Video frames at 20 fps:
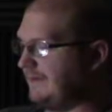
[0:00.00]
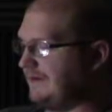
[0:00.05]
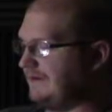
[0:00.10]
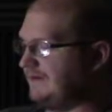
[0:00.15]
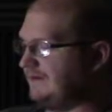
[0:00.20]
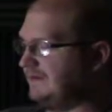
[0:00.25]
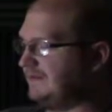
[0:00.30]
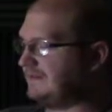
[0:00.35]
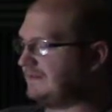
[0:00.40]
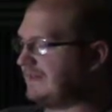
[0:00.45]
you
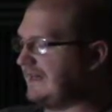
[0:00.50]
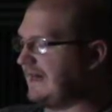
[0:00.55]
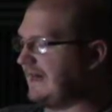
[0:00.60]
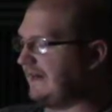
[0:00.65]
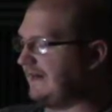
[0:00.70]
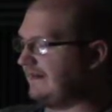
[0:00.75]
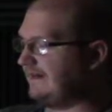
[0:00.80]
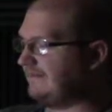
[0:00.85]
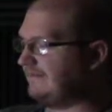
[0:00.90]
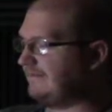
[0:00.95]
look at
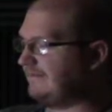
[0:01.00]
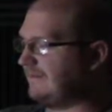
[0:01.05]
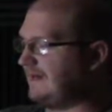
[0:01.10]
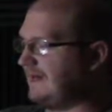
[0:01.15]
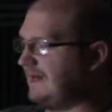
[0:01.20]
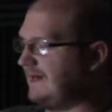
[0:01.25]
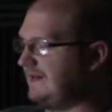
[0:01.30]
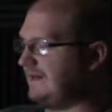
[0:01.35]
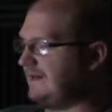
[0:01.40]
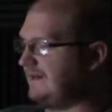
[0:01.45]
it
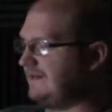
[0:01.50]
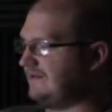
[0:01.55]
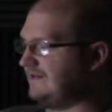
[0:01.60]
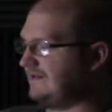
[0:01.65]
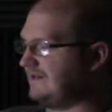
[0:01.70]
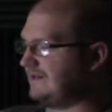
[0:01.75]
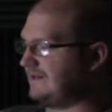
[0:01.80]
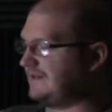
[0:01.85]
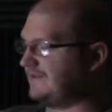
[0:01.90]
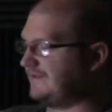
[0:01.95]
uh, and you
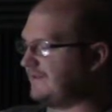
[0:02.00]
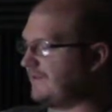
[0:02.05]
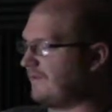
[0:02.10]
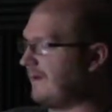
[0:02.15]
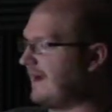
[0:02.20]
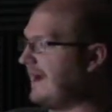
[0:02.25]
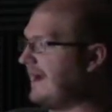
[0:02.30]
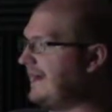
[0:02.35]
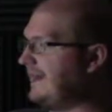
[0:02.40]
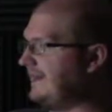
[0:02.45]
look at the
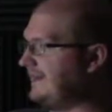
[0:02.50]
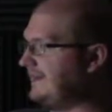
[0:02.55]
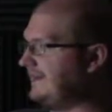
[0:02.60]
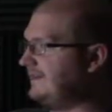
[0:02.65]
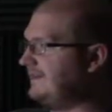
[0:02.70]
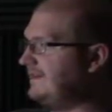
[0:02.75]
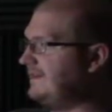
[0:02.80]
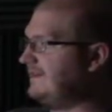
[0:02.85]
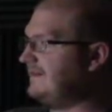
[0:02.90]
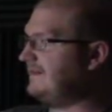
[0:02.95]

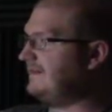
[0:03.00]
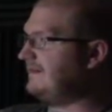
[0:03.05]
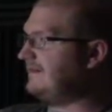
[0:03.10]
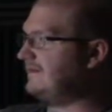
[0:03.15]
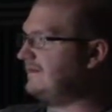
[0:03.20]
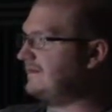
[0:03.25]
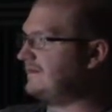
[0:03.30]
variety, it mm-hmm.